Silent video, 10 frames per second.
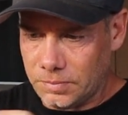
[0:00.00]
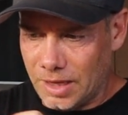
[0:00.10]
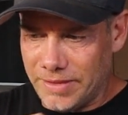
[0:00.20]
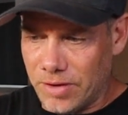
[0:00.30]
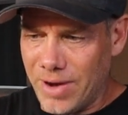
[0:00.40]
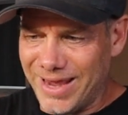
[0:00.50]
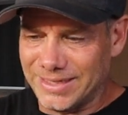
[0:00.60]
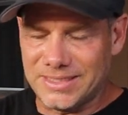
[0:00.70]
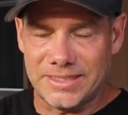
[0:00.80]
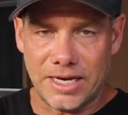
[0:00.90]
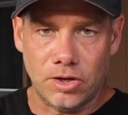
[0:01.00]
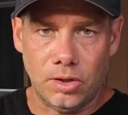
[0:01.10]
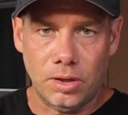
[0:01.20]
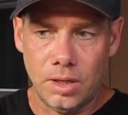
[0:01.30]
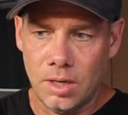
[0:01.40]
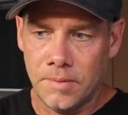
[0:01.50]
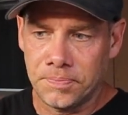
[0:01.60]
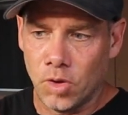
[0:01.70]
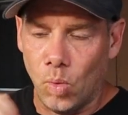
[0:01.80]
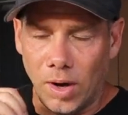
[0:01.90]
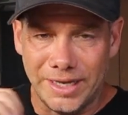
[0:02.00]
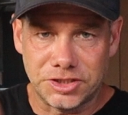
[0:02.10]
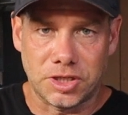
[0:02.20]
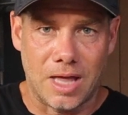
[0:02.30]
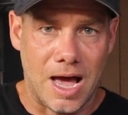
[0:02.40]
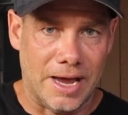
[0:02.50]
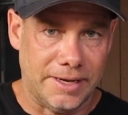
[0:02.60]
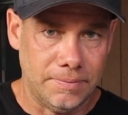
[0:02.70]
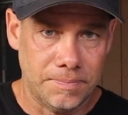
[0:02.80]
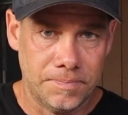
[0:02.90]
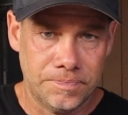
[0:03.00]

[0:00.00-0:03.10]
They ran a single 1-inch line